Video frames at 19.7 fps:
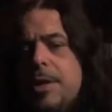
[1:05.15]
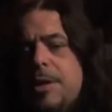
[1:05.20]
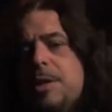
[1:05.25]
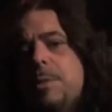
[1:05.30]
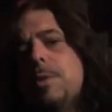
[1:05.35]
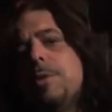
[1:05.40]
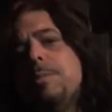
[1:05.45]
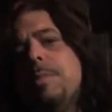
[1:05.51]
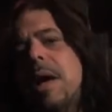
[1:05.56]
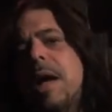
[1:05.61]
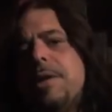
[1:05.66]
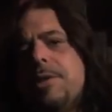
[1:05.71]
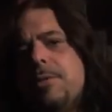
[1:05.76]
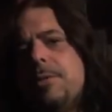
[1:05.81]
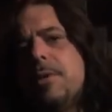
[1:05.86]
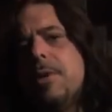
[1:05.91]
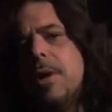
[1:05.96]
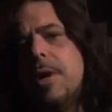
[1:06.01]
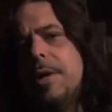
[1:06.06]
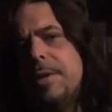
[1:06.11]
It's the most
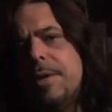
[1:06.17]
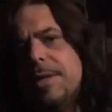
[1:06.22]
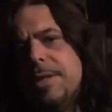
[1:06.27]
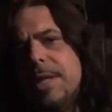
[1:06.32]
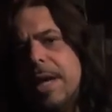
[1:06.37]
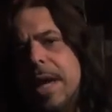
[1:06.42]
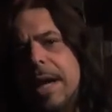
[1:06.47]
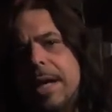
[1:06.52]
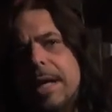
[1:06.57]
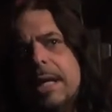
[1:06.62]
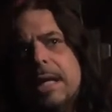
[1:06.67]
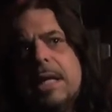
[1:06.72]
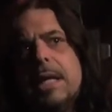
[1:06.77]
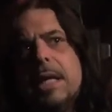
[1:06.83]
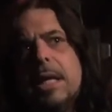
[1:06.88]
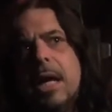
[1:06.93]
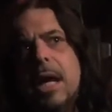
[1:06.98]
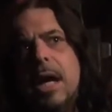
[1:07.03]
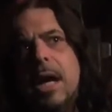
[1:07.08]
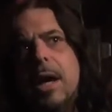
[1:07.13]
magical card in the deck.
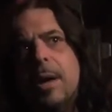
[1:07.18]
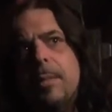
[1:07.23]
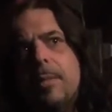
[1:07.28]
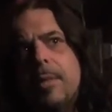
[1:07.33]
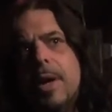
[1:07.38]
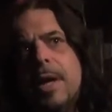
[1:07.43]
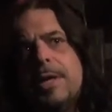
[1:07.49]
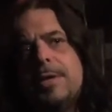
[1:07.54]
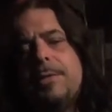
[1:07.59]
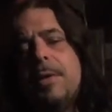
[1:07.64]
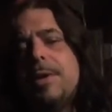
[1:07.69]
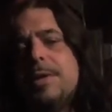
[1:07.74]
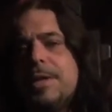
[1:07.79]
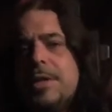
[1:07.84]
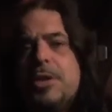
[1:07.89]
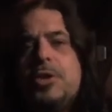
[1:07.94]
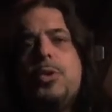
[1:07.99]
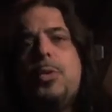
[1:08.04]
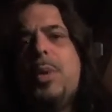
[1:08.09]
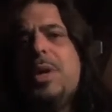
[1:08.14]
As far as
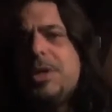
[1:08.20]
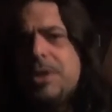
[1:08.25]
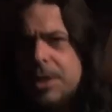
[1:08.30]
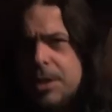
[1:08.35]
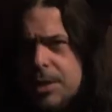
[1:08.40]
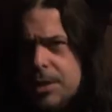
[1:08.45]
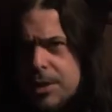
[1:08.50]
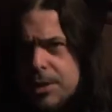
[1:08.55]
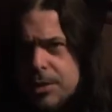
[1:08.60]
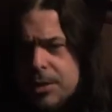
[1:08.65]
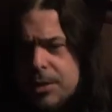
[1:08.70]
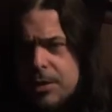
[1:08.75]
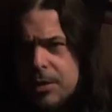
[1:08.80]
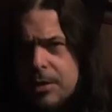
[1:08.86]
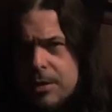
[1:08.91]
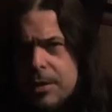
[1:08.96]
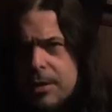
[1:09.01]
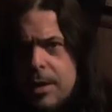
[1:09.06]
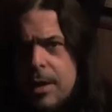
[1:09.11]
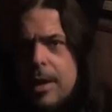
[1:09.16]
intuition is
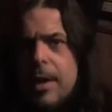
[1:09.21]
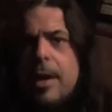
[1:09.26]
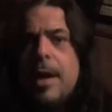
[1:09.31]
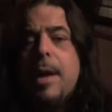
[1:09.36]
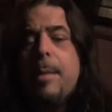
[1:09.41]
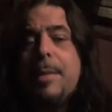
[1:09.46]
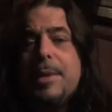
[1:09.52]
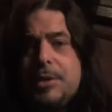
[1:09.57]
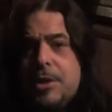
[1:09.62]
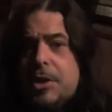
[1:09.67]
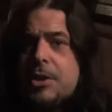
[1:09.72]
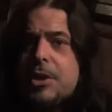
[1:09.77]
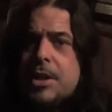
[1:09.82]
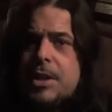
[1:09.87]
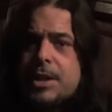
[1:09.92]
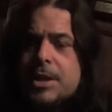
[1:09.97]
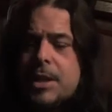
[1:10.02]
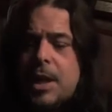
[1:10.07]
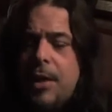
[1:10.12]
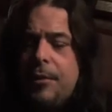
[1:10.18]
concerned, the Magician
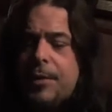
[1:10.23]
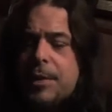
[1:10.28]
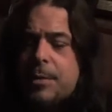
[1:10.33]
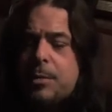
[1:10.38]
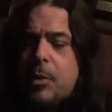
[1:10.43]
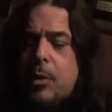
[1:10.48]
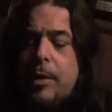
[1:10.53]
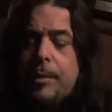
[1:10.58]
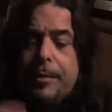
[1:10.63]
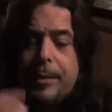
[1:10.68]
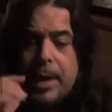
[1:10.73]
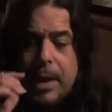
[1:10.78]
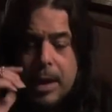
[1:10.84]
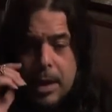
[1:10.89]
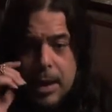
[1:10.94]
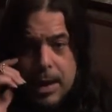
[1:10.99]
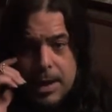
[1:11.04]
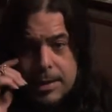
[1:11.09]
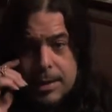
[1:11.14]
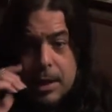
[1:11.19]
itself is
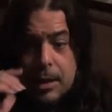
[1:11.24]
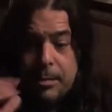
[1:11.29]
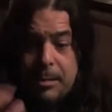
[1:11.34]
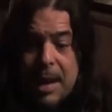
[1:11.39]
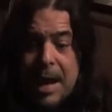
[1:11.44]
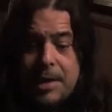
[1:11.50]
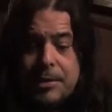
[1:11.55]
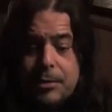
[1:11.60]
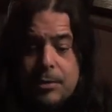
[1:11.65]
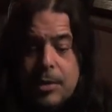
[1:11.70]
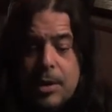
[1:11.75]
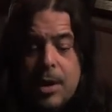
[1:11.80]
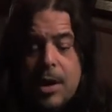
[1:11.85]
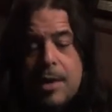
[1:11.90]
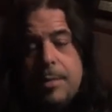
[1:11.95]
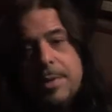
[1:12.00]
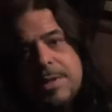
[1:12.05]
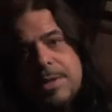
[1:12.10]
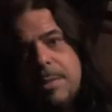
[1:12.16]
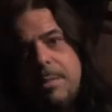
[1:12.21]
another magical
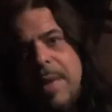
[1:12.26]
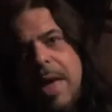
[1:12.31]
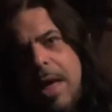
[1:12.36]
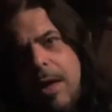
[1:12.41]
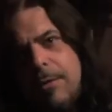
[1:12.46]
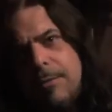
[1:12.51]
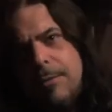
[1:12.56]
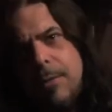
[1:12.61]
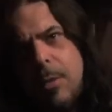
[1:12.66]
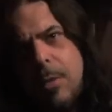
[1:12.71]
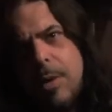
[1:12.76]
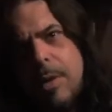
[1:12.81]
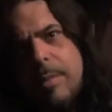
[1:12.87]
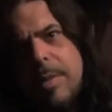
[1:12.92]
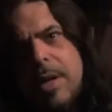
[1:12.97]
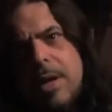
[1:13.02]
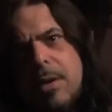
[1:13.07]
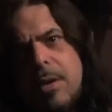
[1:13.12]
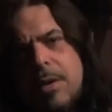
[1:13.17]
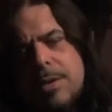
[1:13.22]
card. It's the male form,
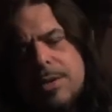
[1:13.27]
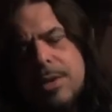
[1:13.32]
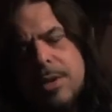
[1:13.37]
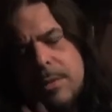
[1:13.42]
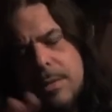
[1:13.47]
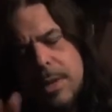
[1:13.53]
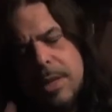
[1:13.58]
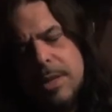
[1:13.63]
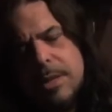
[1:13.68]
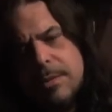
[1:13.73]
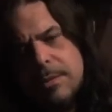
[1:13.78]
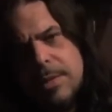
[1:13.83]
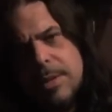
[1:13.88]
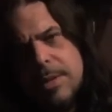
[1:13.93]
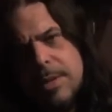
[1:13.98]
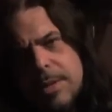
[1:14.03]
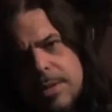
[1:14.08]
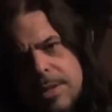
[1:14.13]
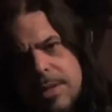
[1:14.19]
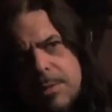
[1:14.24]
and it also
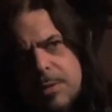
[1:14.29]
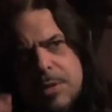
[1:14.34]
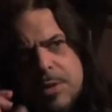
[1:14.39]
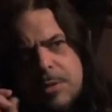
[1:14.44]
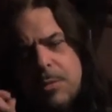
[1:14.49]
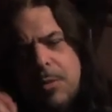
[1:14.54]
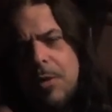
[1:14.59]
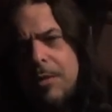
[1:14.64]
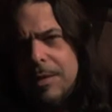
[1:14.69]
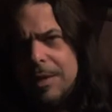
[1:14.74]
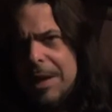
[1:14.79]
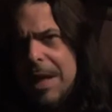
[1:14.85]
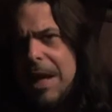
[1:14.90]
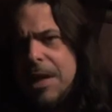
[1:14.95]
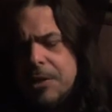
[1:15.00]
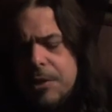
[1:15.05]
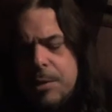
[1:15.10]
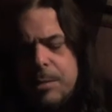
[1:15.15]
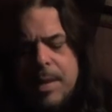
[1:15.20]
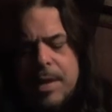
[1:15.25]
seems it's more of a
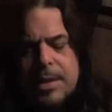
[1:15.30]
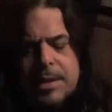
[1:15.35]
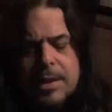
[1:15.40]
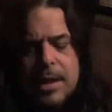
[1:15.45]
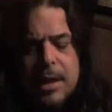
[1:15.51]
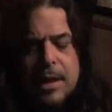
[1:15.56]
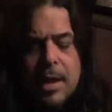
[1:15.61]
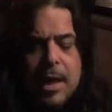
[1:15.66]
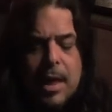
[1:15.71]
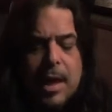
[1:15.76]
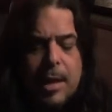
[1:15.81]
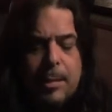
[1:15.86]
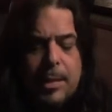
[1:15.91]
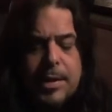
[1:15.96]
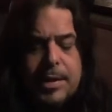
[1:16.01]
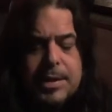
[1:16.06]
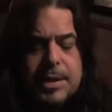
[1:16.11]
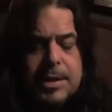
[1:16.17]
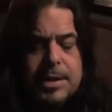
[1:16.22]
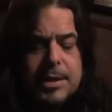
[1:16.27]
logic based thing. But
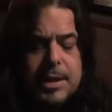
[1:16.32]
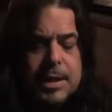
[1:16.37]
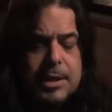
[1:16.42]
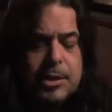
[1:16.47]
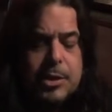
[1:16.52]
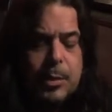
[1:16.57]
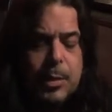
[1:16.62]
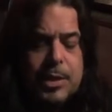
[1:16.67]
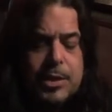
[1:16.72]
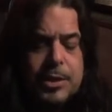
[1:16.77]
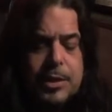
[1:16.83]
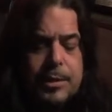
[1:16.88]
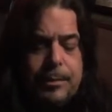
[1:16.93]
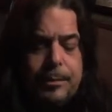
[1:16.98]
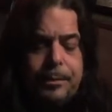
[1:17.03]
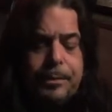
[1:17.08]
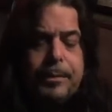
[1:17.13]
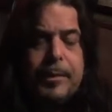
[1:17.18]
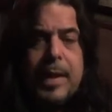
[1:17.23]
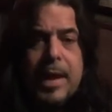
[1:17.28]
this is
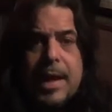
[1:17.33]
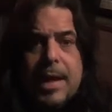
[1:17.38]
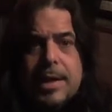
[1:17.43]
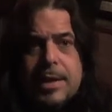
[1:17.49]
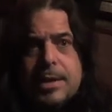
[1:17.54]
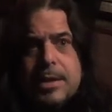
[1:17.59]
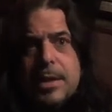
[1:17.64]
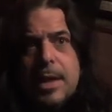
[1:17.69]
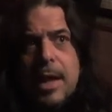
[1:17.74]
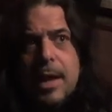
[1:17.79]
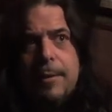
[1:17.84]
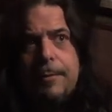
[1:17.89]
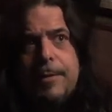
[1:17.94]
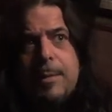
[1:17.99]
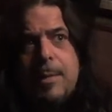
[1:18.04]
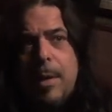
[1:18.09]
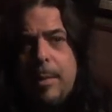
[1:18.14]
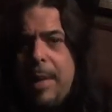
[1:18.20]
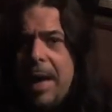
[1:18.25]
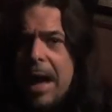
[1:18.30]
intuition. It's
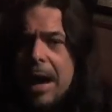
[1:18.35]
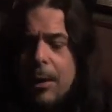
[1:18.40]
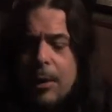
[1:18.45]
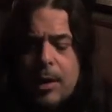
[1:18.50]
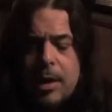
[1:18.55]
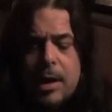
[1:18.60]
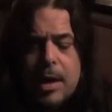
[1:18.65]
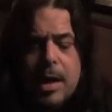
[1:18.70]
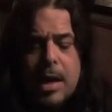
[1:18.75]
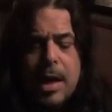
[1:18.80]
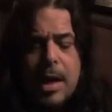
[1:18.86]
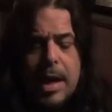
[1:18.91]
female power.